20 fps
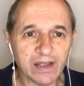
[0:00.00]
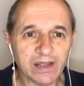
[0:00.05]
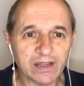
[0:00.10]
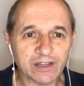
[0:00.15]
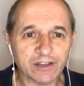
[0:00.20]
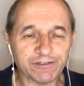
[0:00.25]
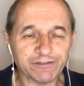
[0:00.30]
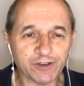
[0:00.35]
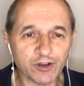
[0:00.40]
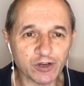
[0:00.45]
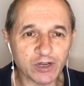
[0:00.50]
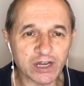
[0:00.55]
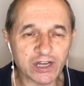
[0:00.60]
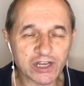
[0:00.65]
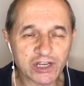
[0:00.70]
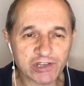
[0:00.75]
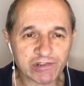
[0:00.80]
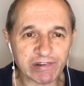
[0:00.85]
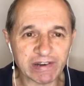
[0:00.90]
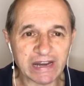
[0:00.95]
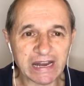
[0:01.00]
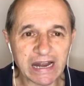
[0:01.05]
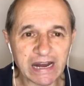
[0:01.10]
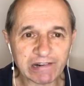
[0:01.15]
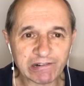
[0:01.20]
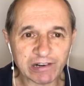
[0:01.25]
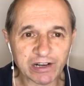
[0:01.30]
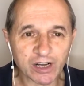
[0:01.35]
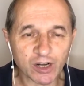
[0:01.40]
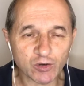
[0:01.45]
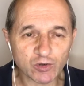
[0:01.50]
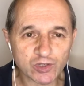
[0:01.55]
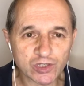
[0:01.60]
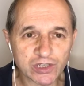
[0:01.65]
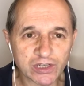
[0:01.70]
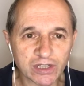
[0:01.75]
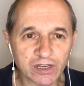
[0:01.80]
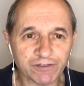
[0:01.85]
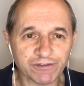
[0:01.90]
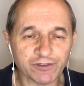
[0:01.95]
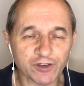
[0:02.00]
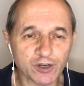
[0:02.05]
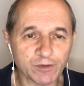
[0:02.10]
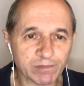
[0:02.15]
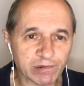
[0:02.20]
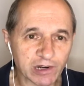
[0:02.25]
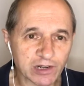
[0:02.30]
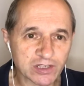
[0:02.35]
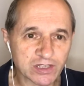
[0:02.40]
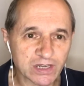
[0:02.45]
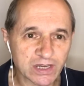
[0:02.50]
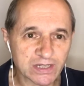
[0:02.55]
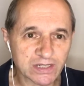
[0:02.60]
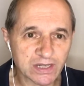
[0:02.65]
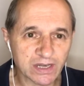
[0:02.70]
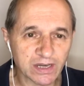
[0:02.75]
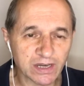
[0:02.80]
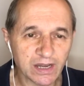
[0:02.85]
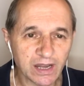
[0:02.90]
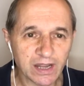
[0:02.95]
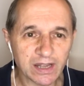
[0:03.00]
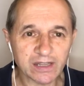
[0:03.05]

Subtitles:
the food industry, in agriculture, food processing,